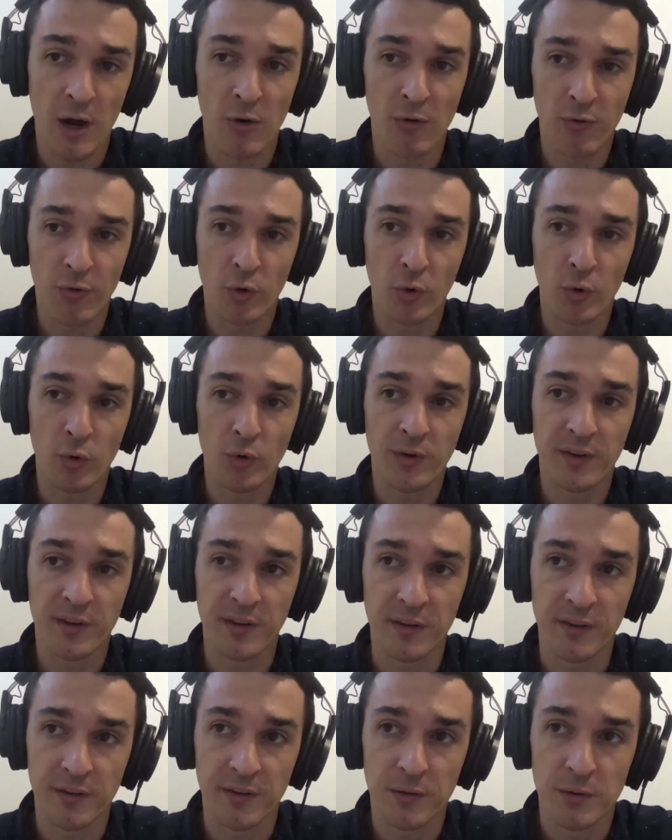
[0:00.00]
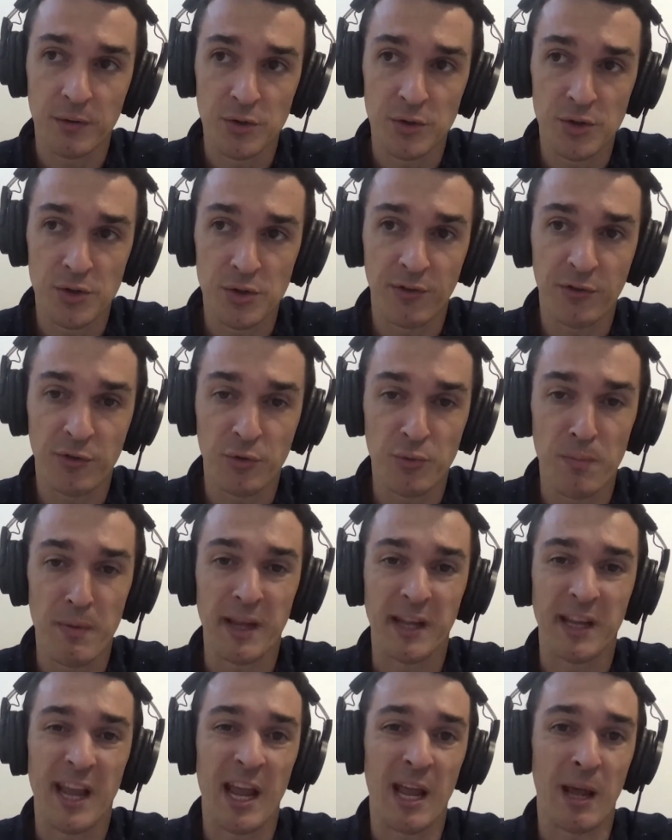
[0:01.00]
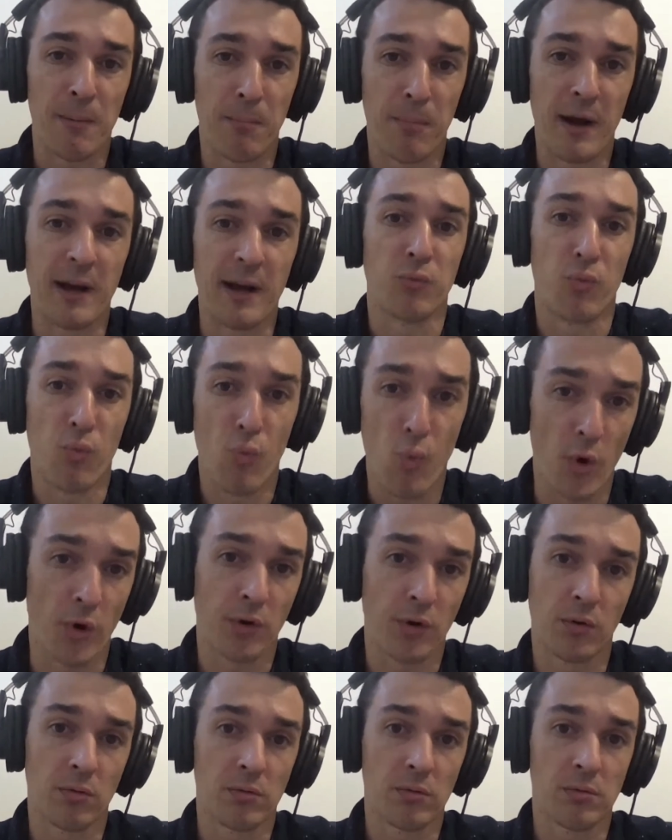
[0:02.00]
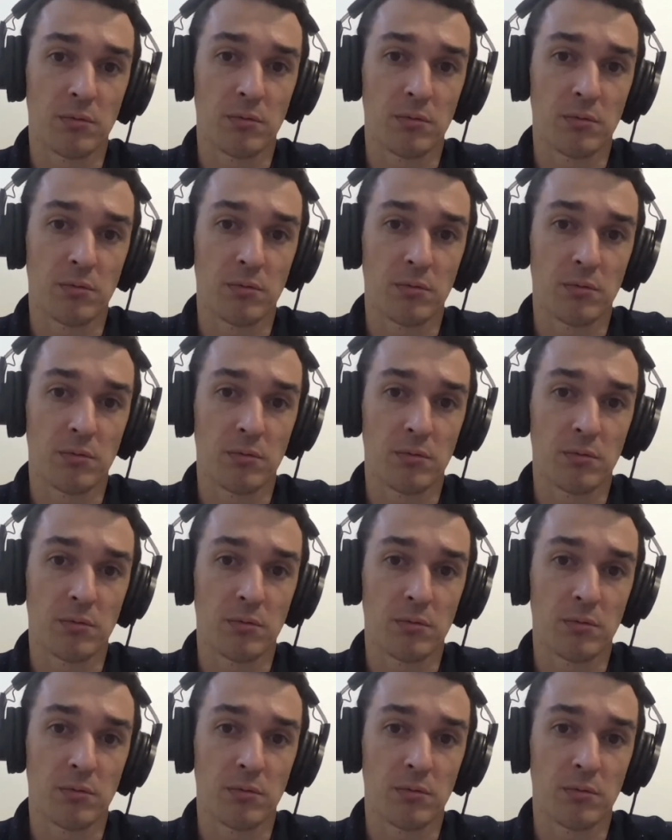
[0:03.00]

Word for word: our focus is just to make AirByte work.